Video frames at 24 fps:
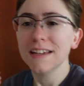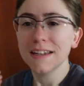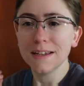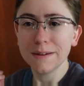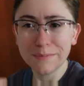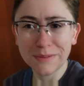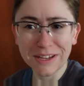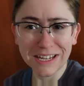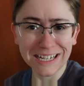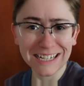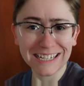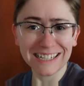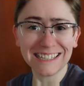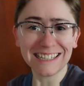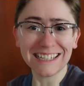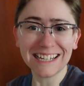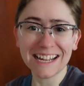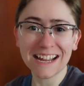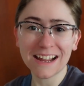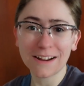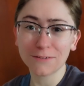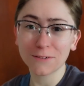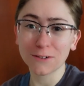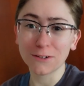
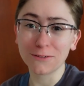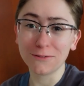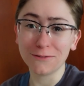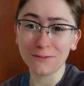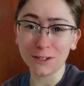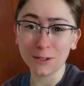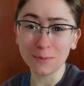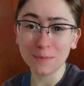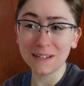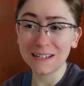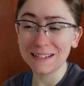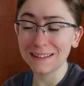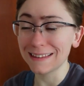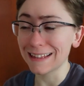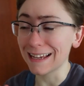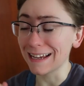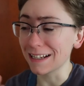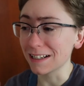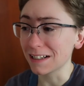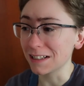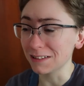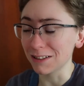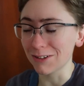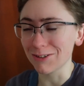Immediately after filming
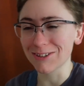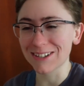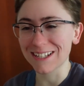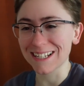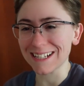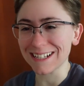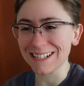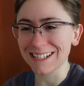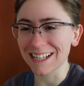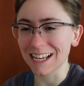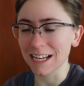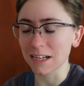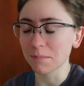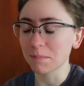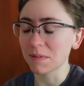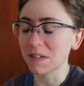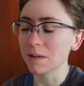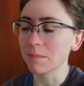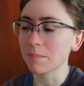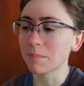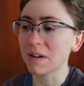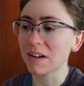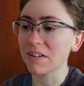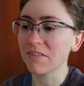that closing
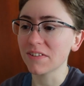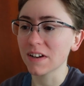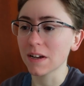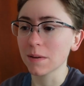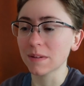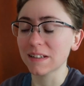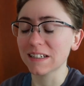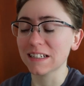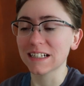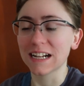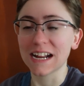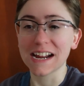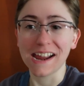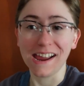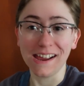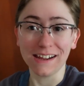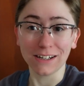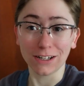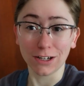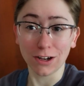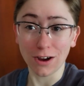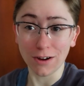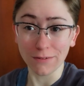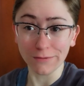segment, my family and I
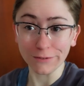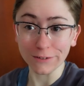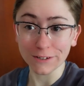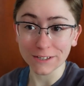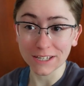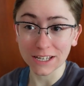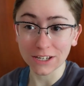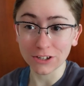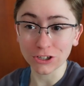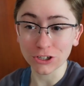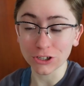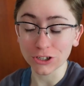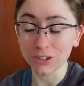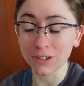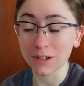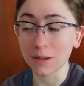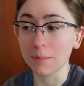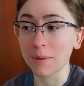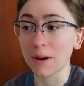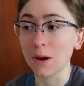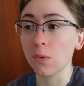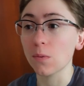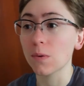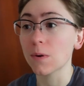had a conversation
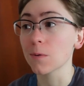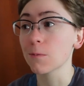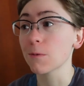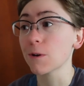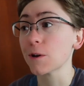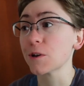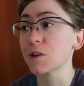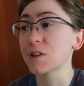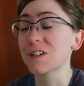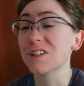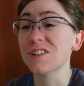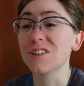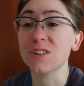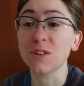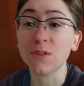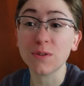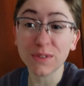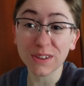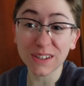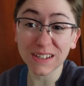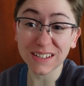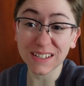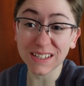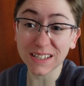about what we're gonna
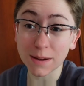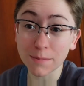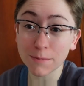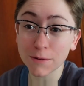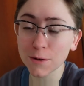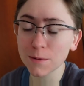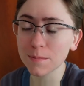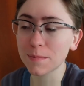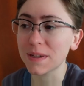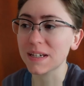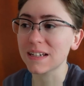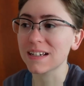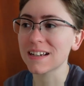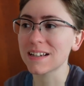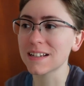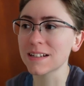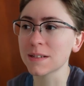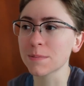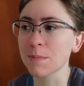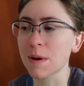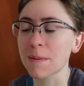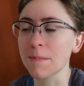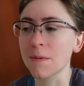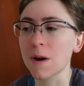do this summer
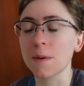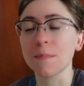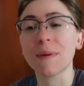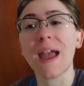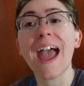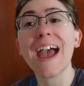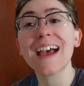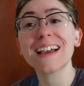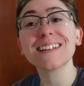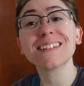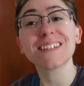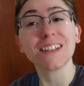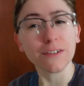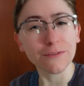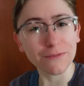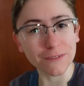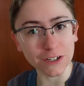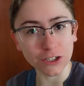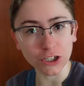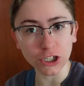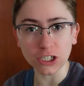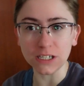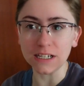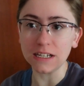because my mom has
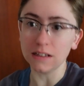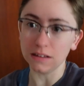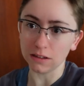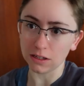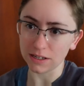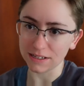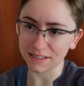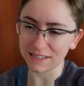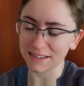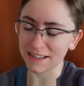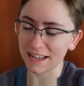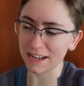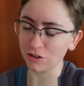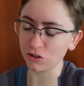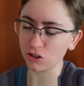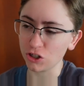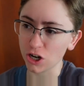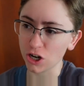officially lost that